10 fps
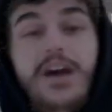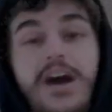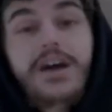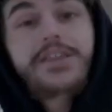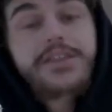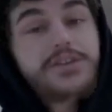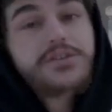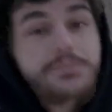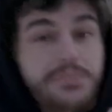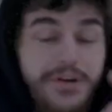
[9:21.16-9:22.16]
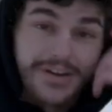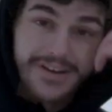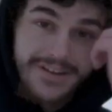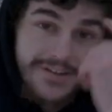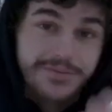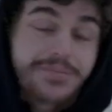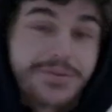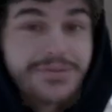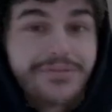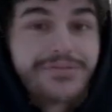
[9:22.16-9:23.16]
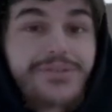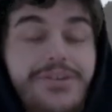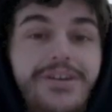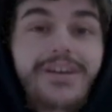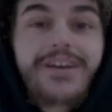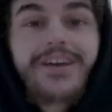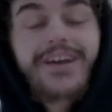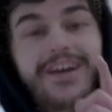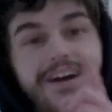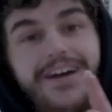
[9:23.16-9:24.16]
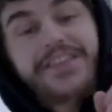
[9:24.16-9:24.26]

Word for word: I think your bald head is beautiful. I